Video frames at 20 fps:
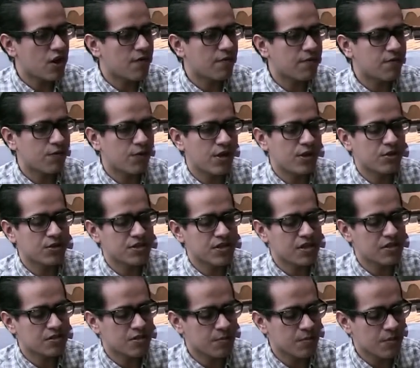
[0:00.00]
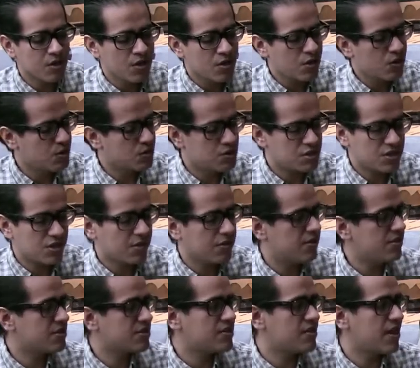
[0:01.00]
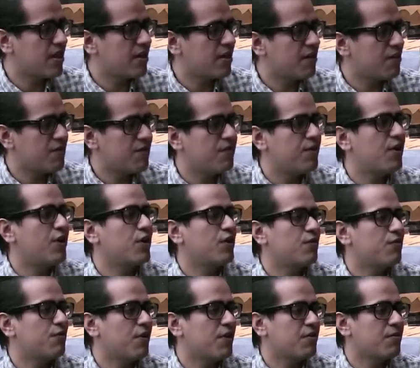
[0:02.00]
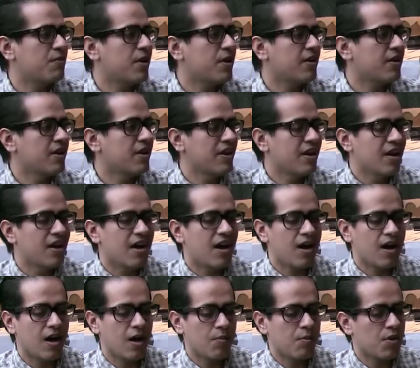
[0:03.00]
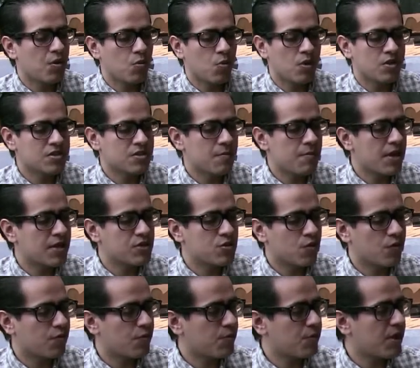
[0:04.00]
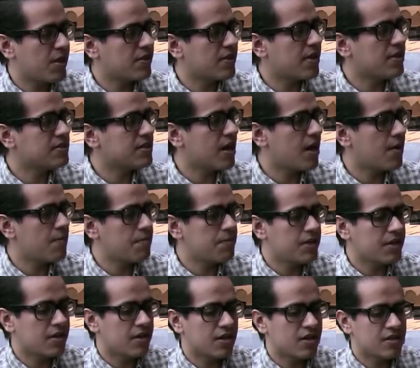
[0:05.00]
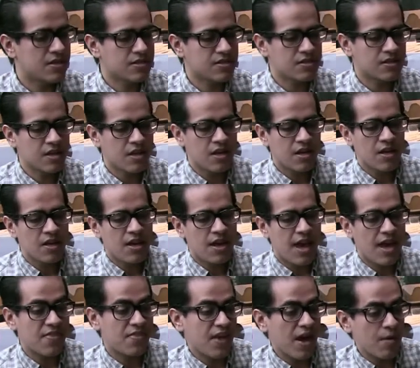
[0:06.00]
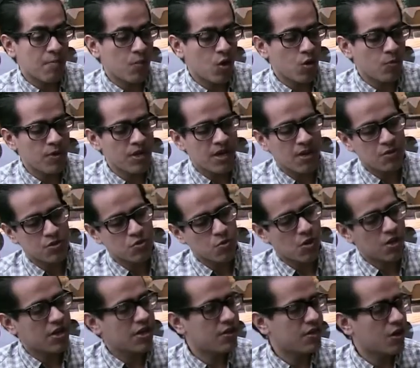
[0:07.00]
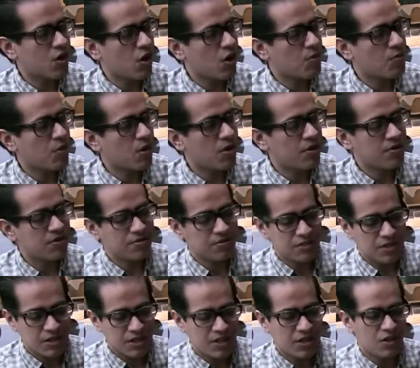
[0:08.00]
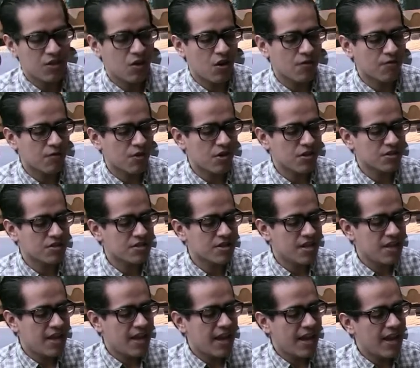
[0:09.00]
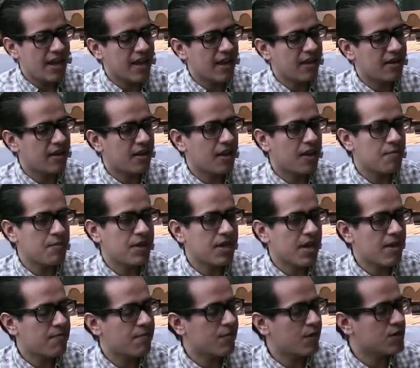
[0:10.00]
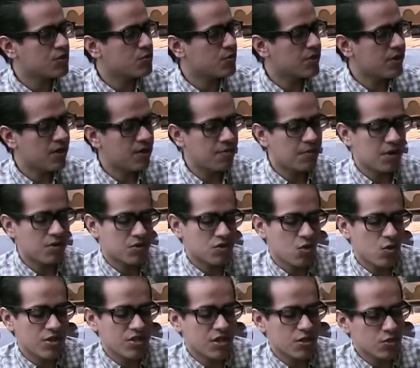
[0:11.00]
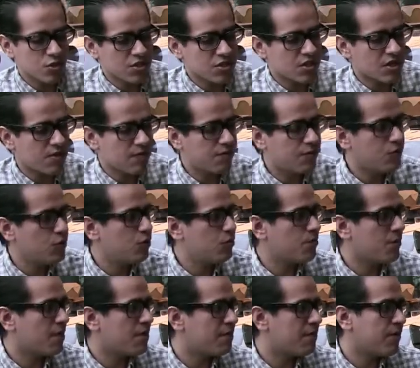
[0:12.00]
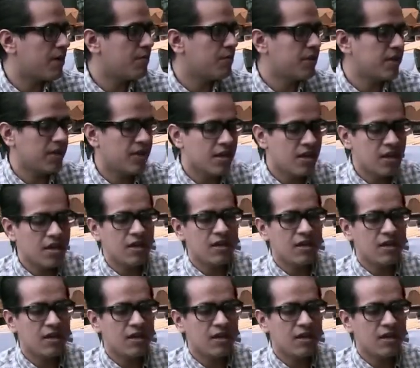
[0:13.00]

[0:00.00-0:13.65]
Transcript: chef, Randall Sansom, who's still to this day a very good friend of mine, and was a mentor for me at that time, because at that moment I was working in the cart barn, cleaning golf carts, and became friends with him. I was always interested in food. My family